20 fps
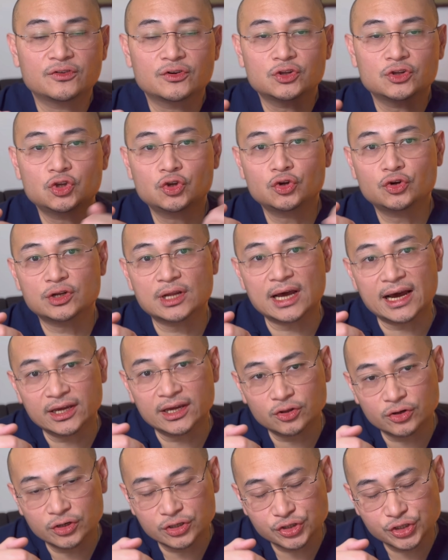You could
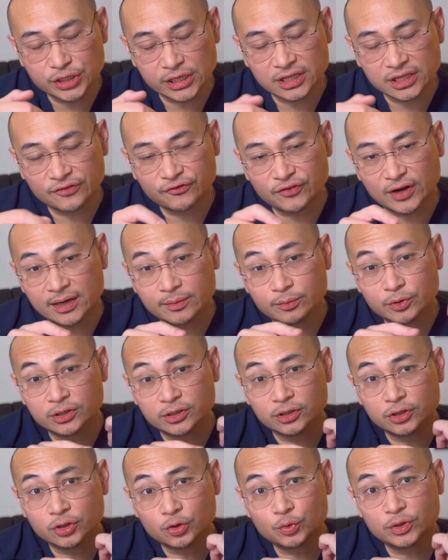either inject the fibrin
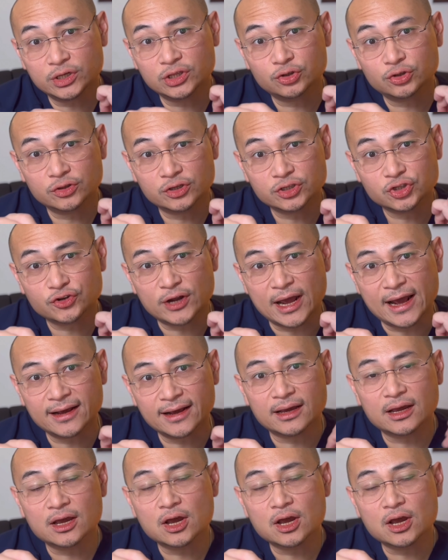glue into the tract